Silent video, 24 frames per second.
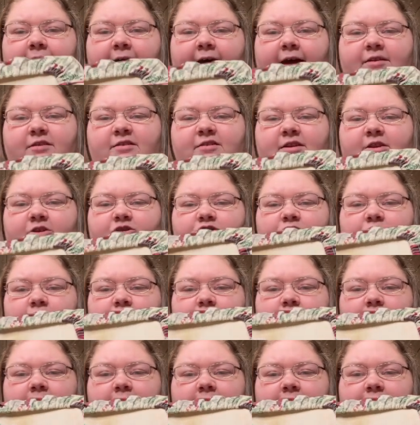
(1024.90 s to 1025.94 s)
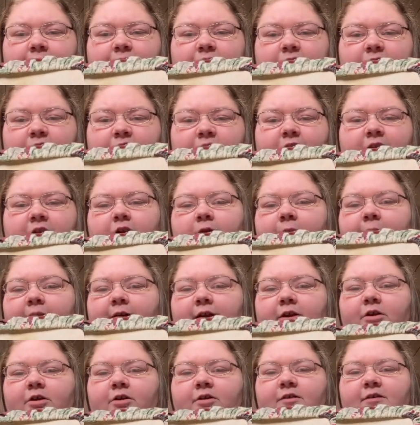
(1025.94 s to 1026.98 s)
stitcher that leaves needle
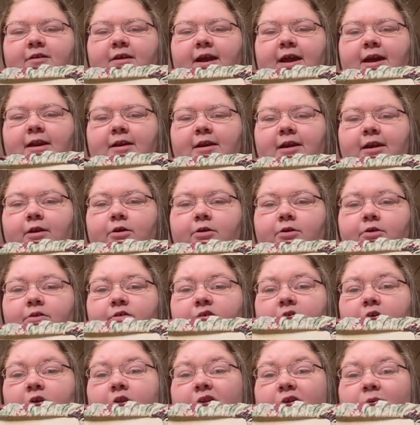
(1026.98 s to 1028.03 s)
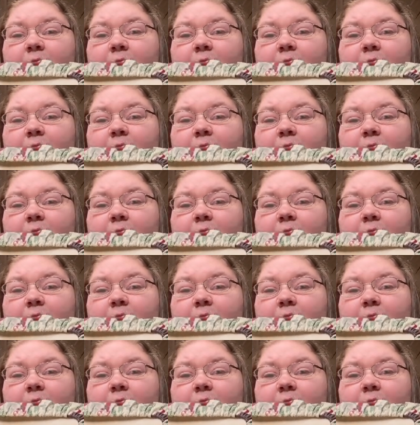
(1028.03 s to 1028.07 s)
minders and needles on their